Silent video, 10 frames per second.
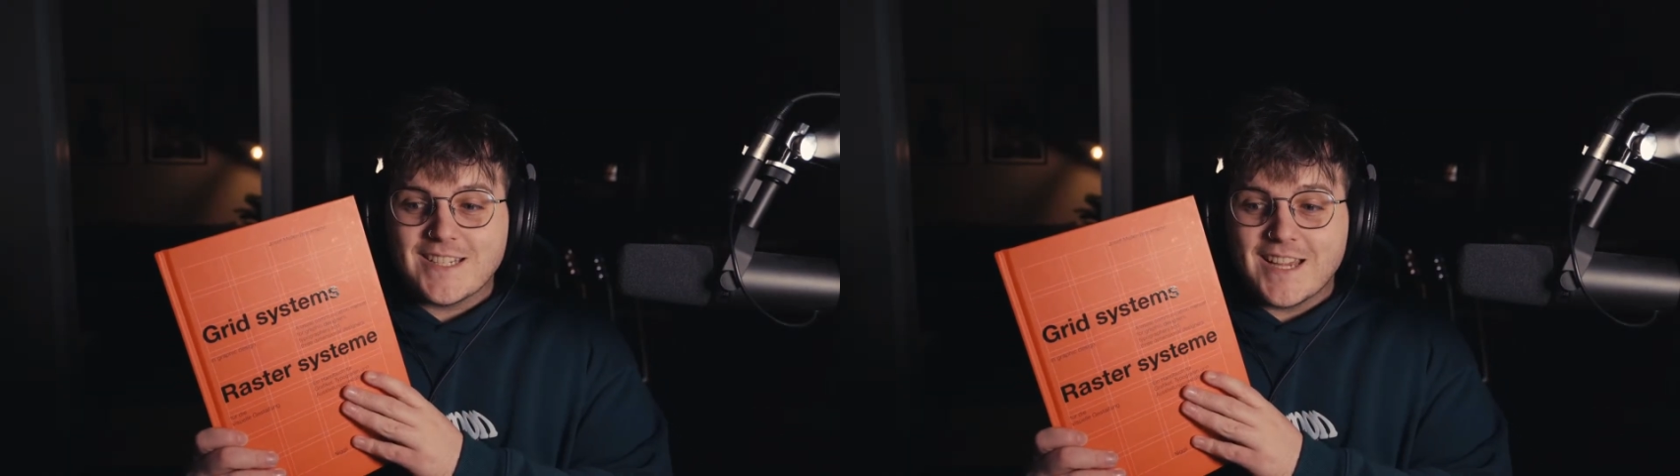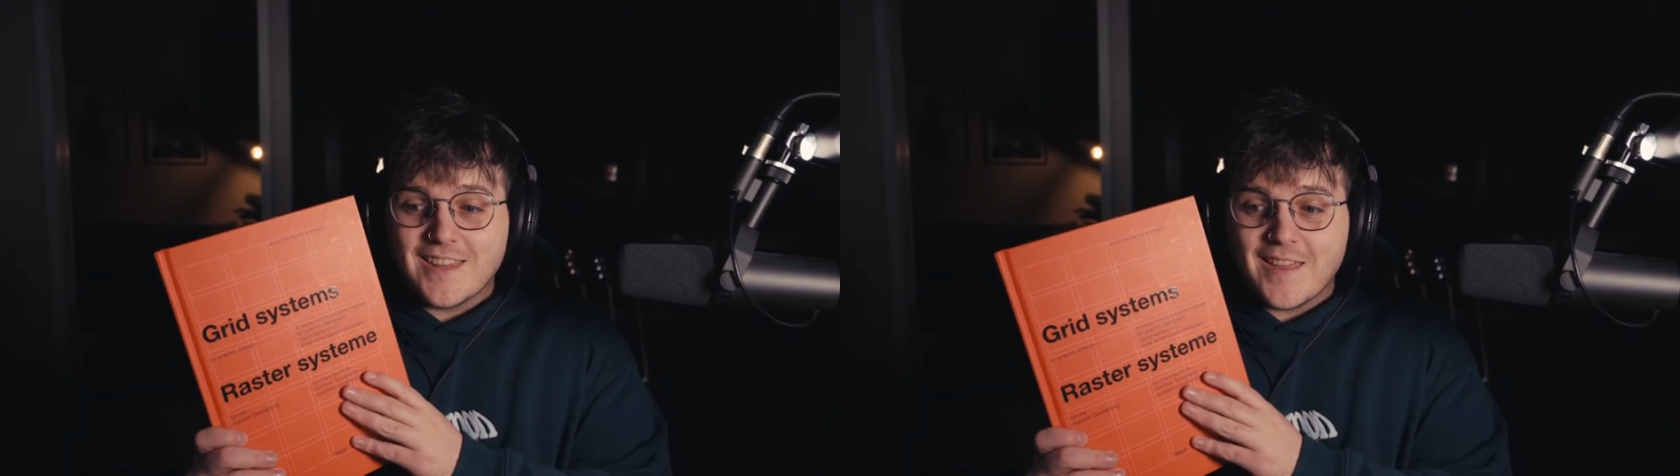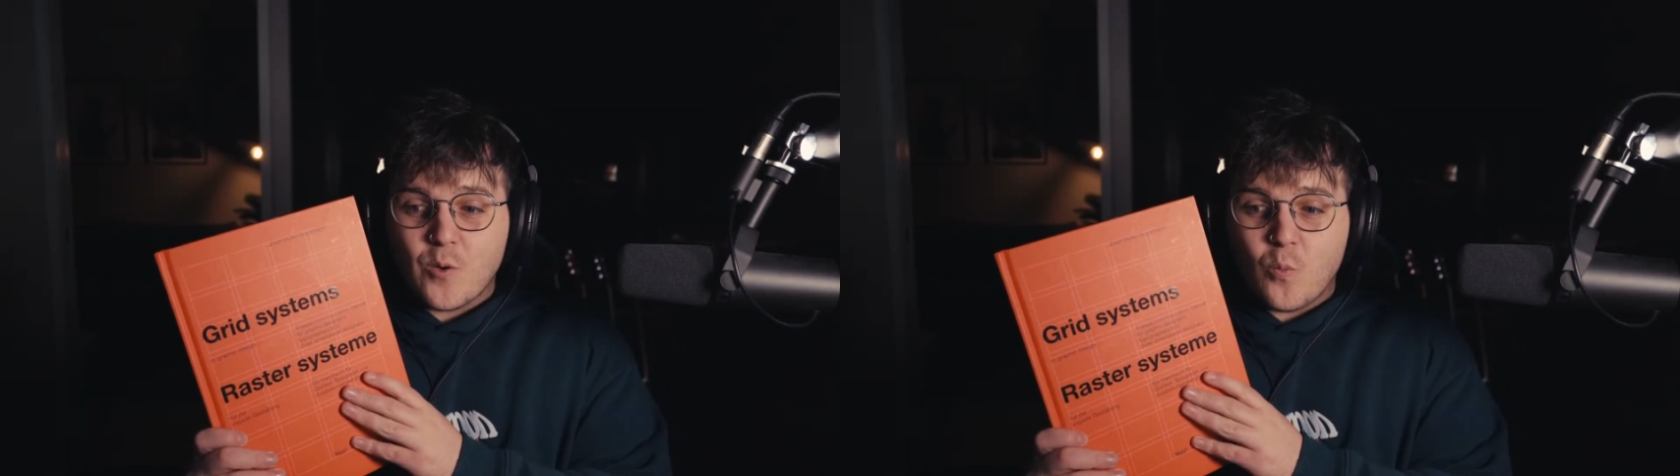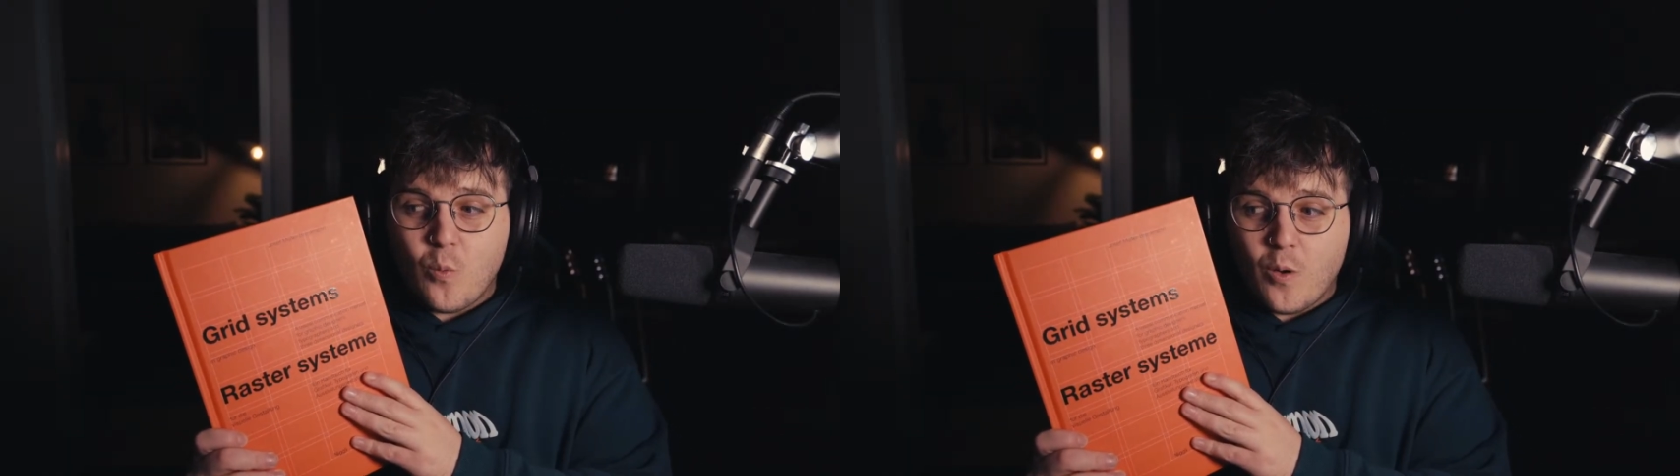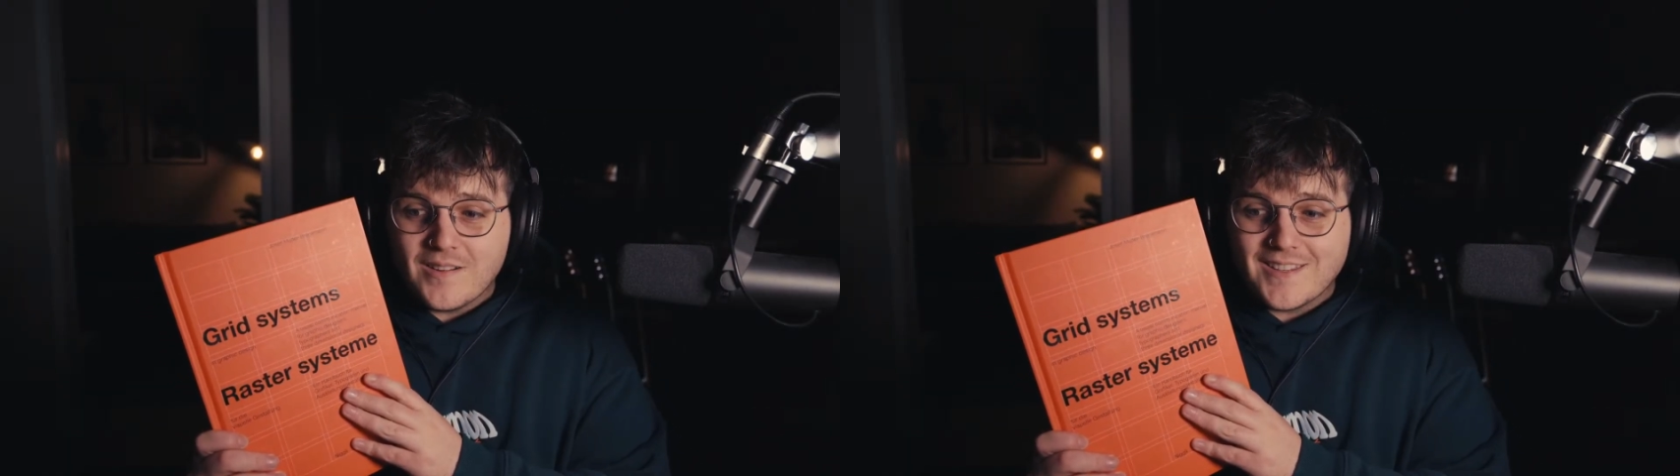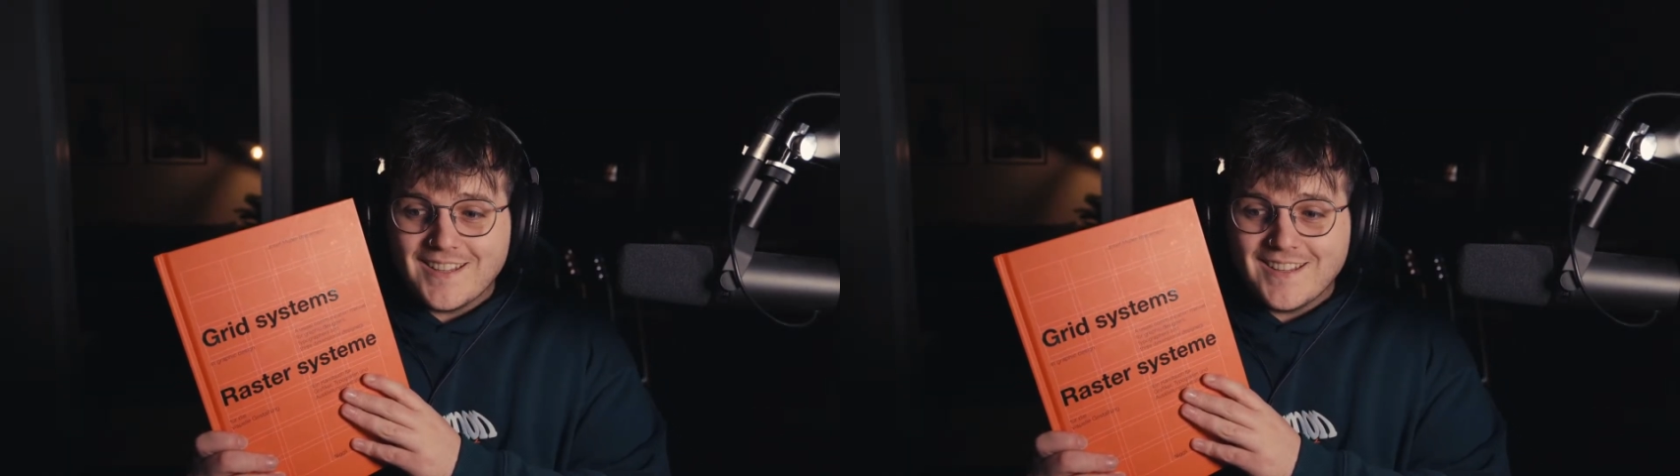out there that want